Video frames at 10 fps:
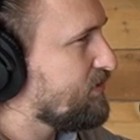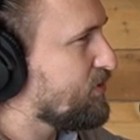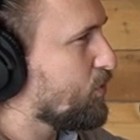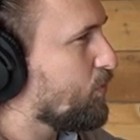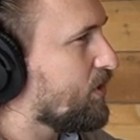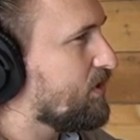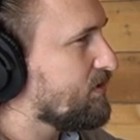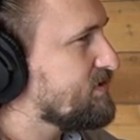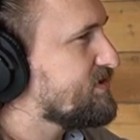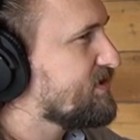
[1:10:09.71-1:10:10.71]
your
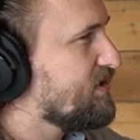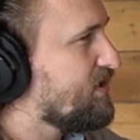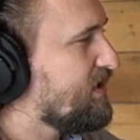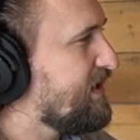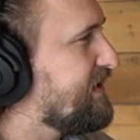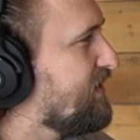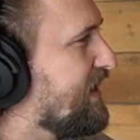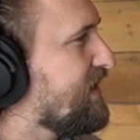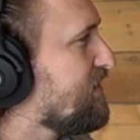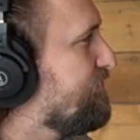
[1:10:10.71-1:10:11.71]
words in like